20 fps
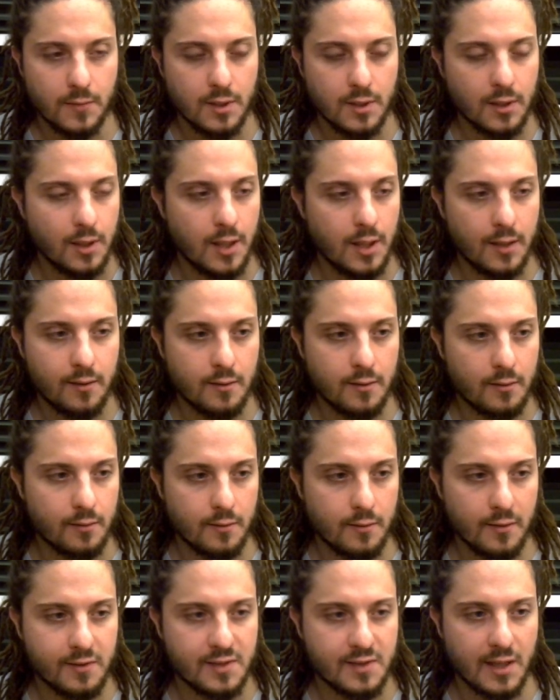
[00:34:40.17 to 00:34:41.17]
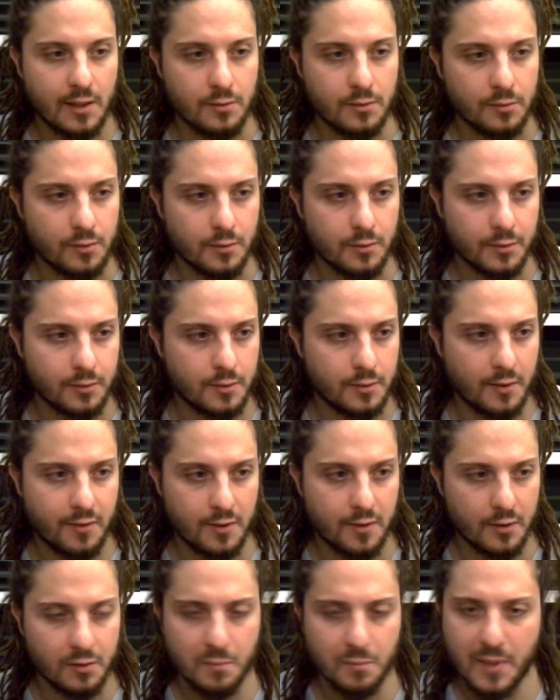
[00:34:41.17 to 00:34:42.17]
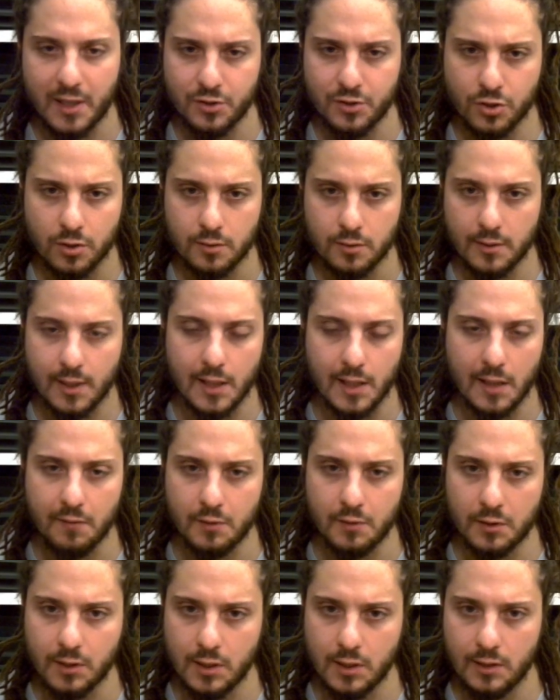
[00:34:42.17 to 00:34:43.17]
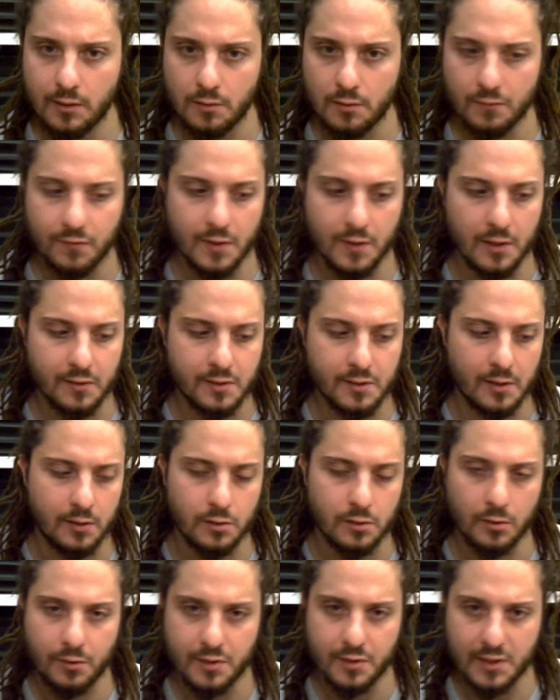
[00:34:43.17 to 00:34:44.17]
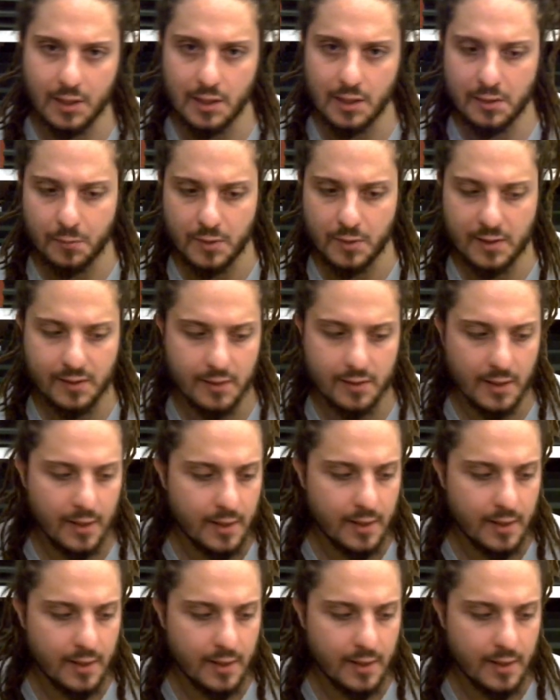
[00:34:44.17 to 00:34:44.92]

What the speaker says: either the second or the third batch that I ever did of Venus in Taurus talismans.